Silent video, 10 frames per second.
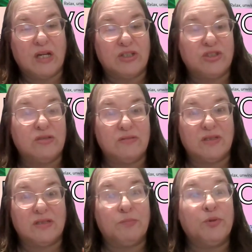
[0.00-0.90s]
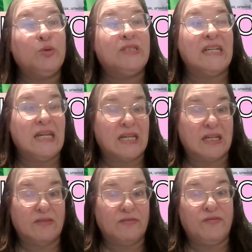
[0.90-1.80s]
a boutique
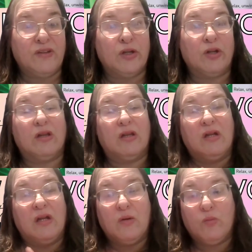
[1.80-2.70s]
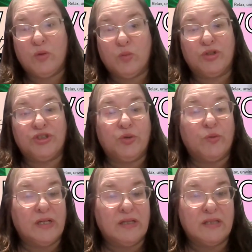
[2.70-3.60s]
feel when we're
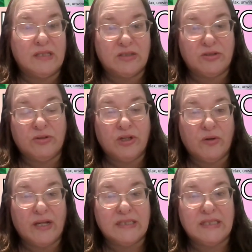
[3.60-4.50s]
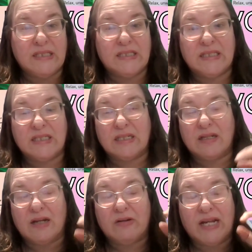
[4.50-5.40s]
doing the Studio
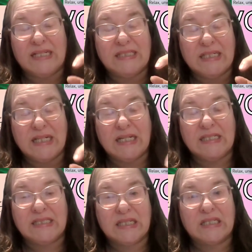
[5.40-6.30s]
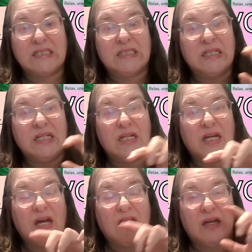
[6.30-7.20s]
1886
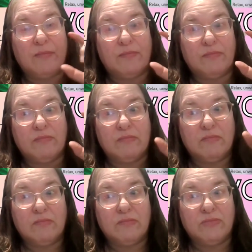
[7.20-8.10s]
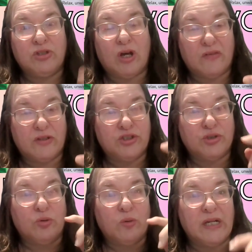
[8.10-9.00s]
um, on the
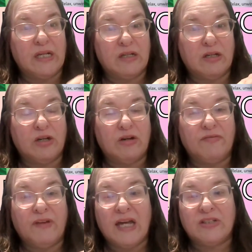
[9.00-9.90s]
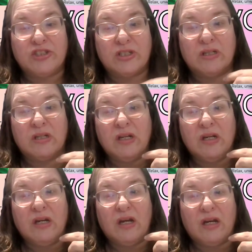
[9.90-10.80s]
jewelry and on our fashion.
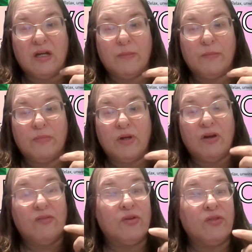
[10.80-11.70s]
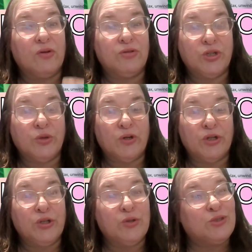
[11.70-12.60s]
For those who are
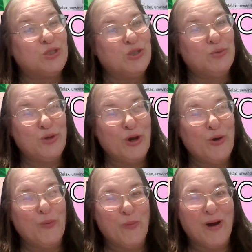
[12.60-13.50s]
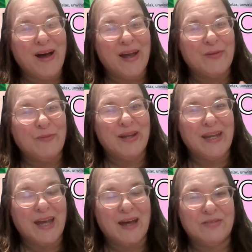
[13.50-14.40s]
new, do you know why
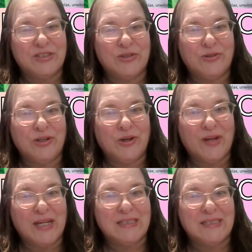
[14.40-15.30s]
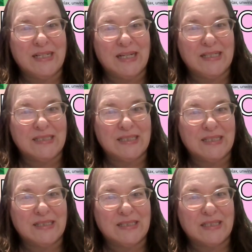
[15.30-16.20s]
we have Studio
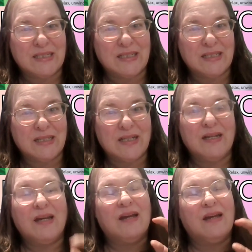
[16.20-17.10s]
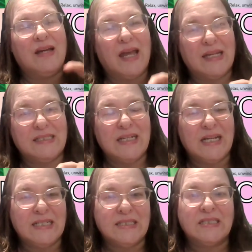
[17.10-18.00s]
1886?
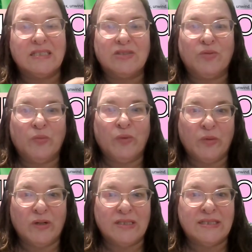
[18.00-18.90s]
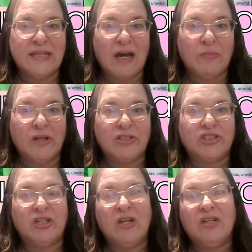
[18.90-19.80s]
1886 is when we were
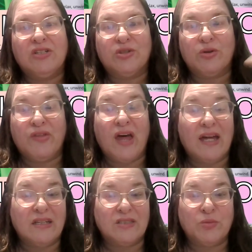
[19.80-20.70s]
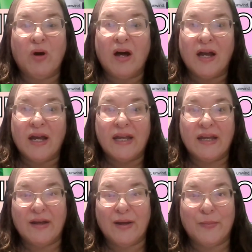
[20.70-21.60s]
established. So that is why,